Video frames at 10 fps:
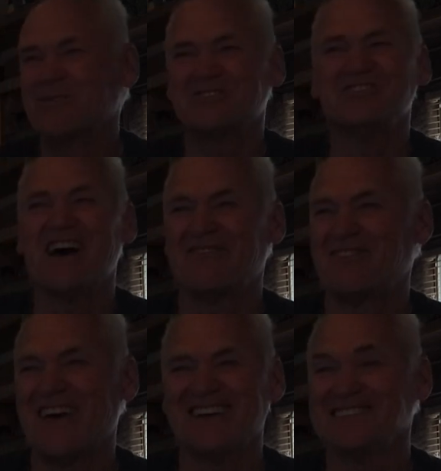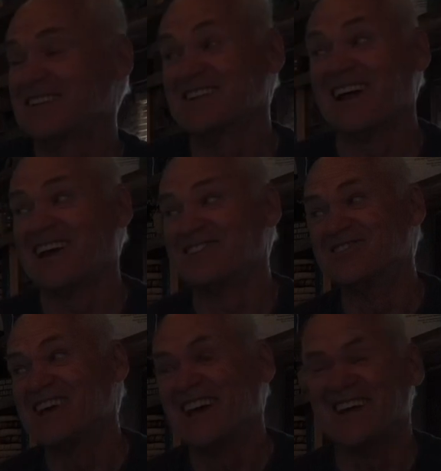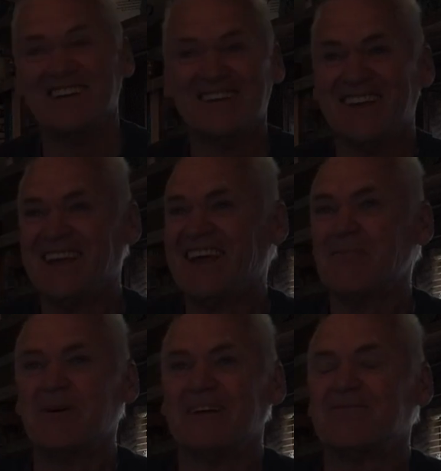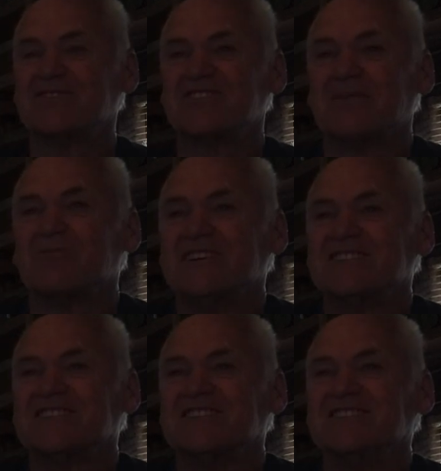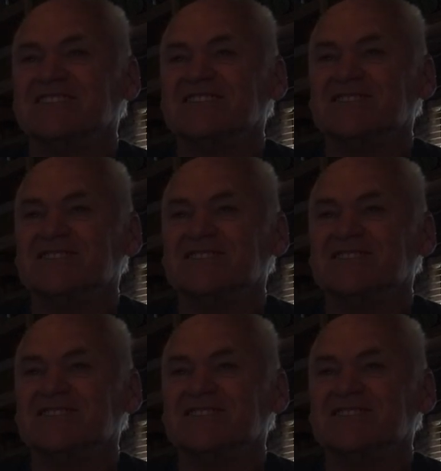I was not fast. I'm not like your dad. But for some reason,